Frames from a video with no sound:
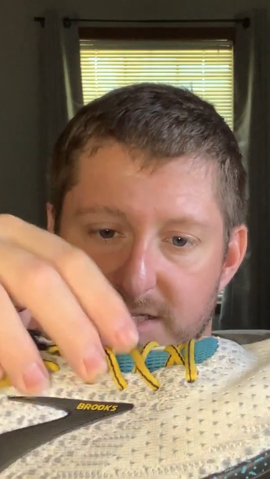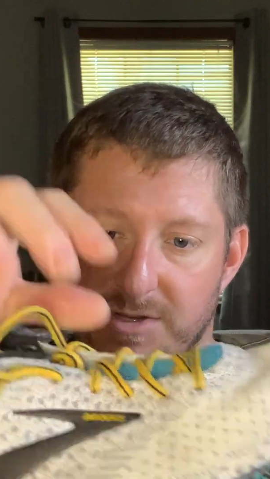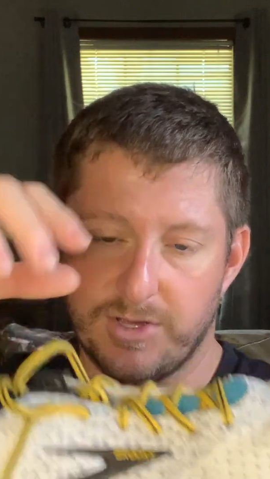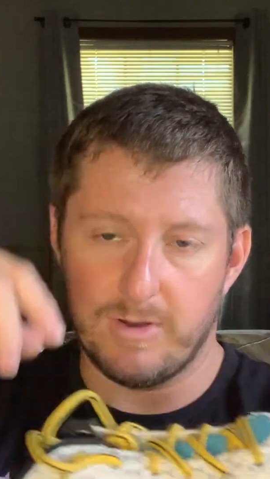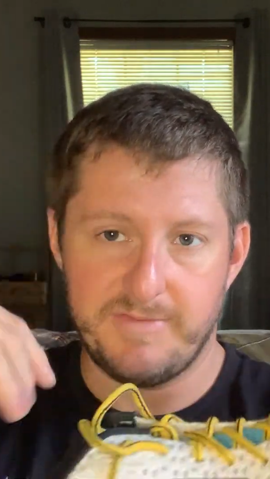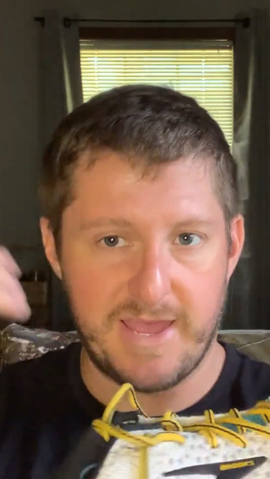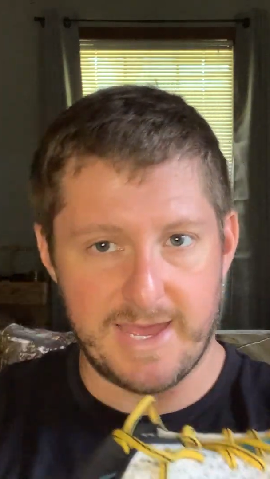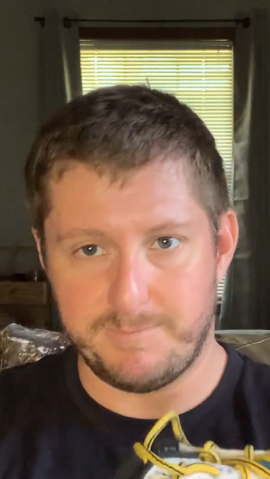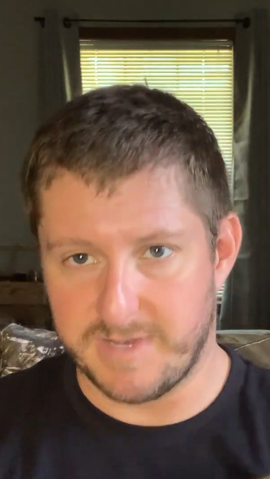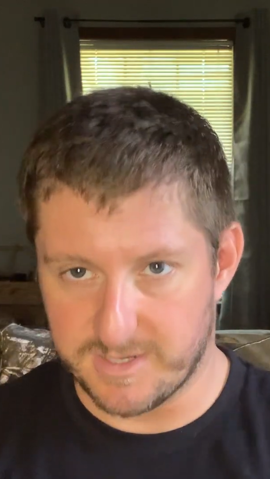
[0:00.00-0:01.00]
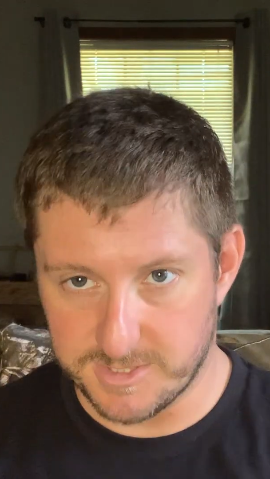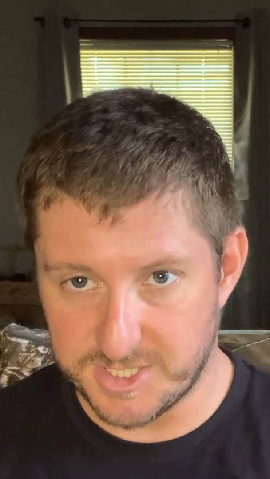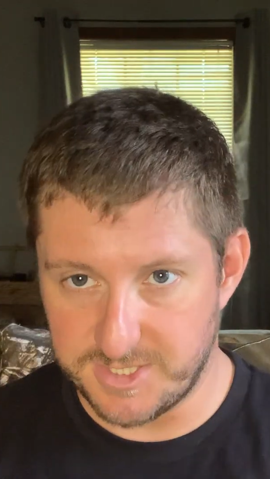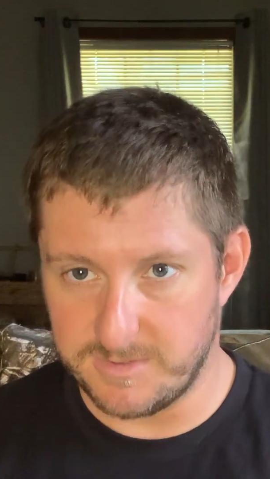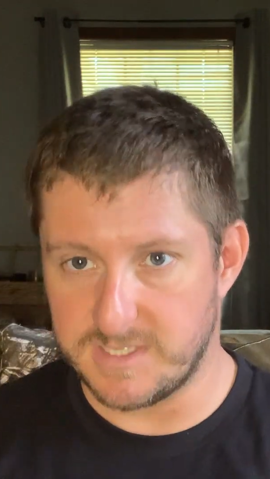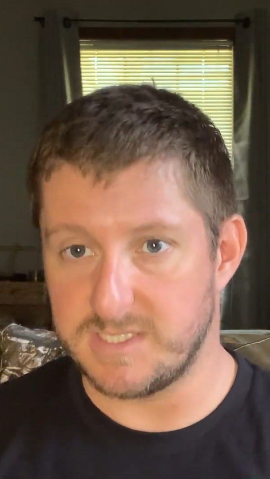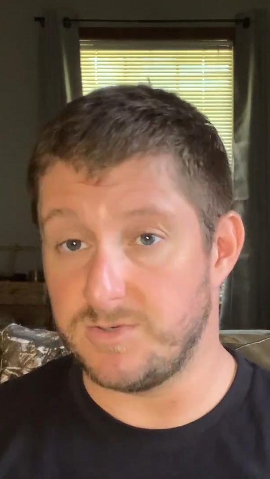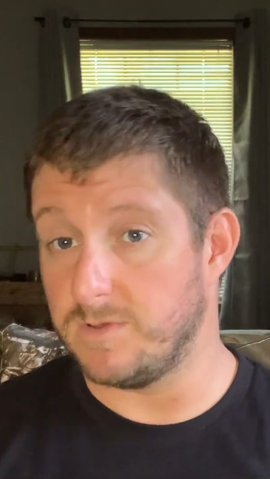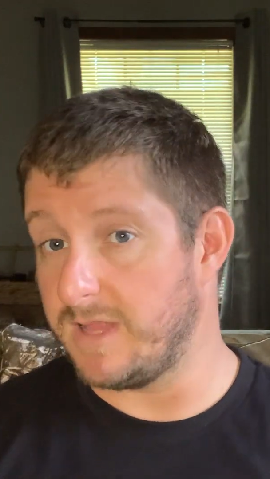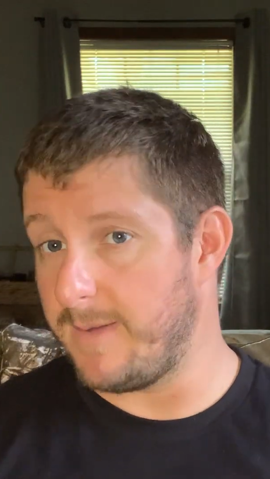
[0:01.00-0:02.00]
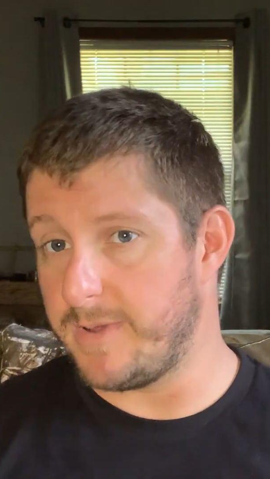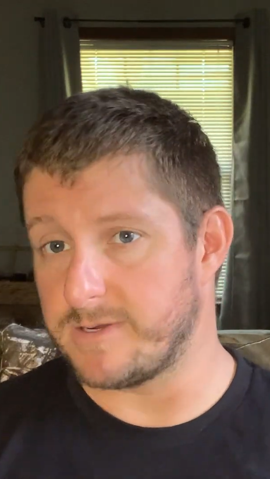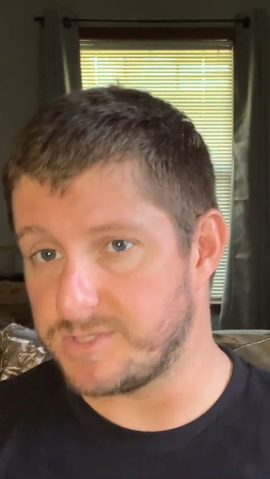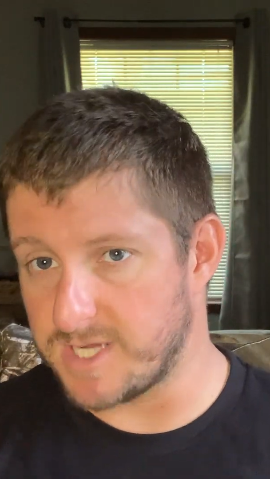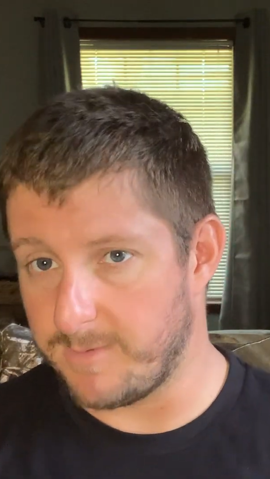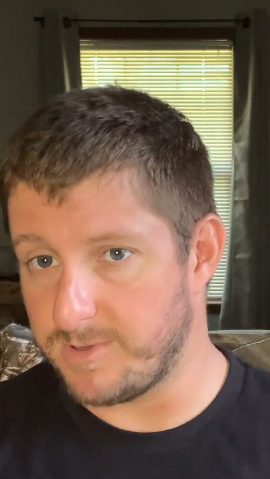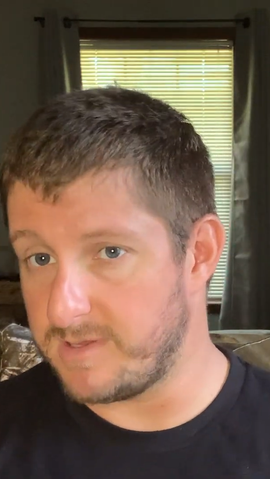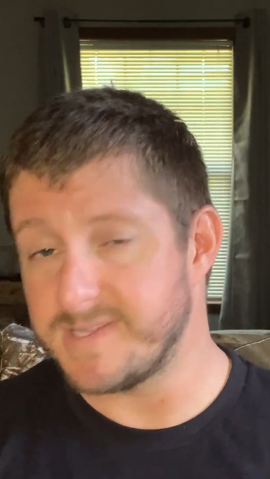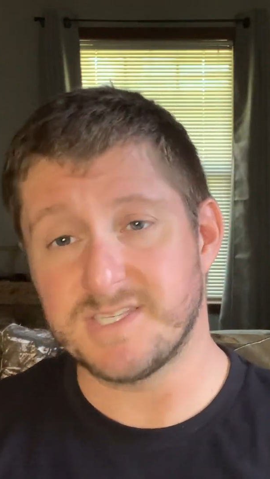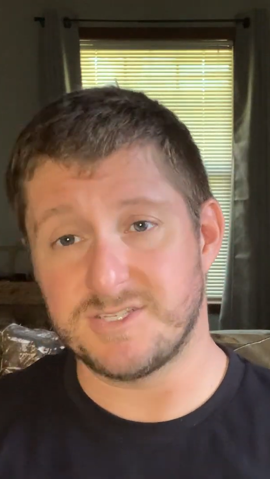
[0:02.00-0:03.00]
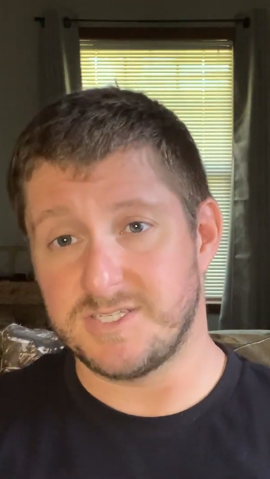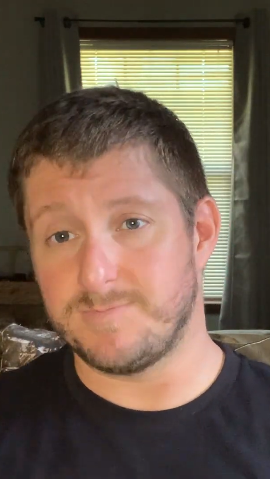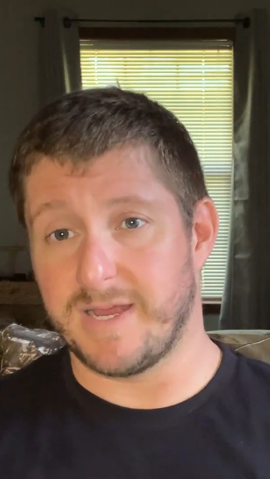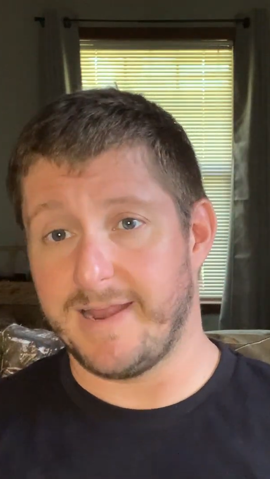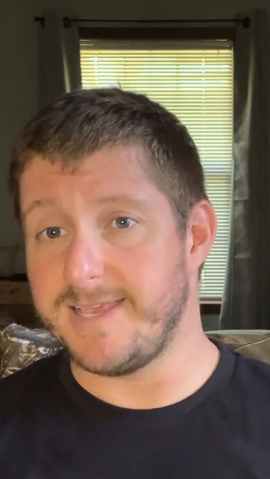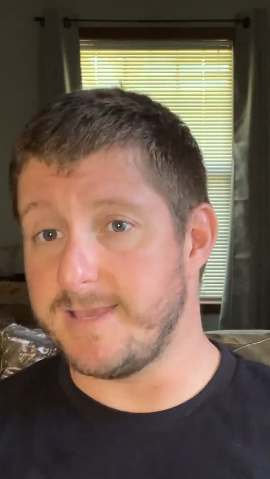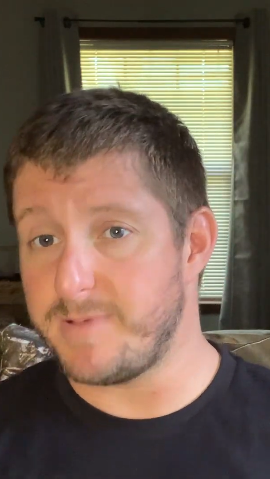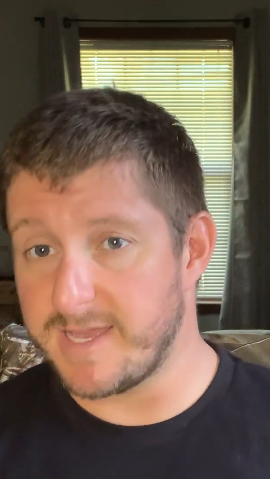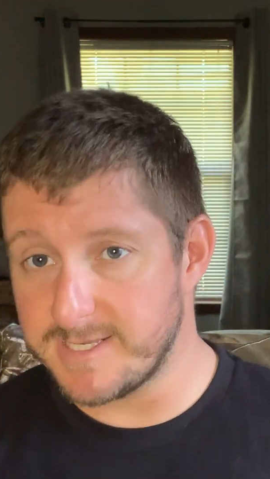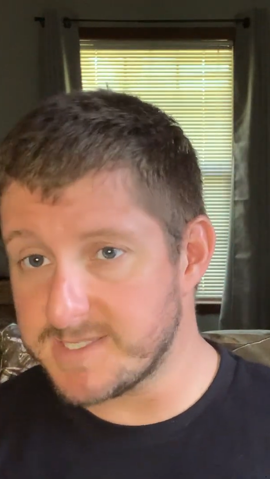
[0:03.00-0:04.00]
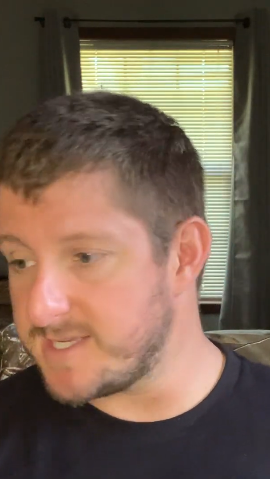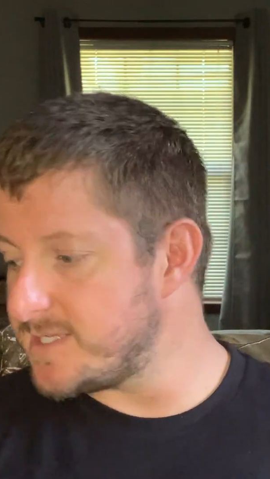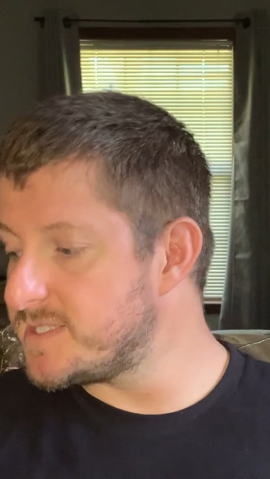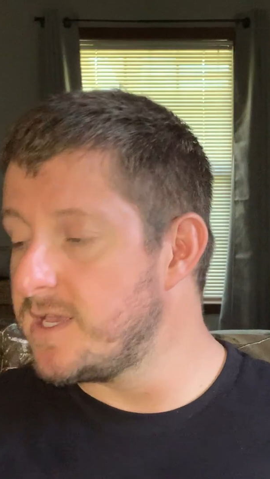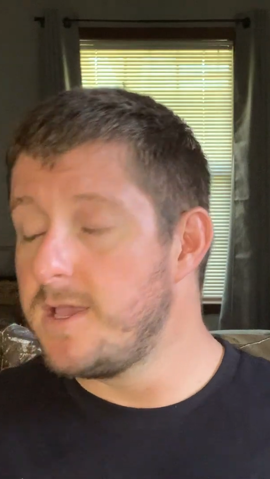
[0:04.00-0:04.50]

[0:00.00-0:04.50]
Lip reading: although I've had better shoes that do a lot better job with it, such as my Nike Pegasus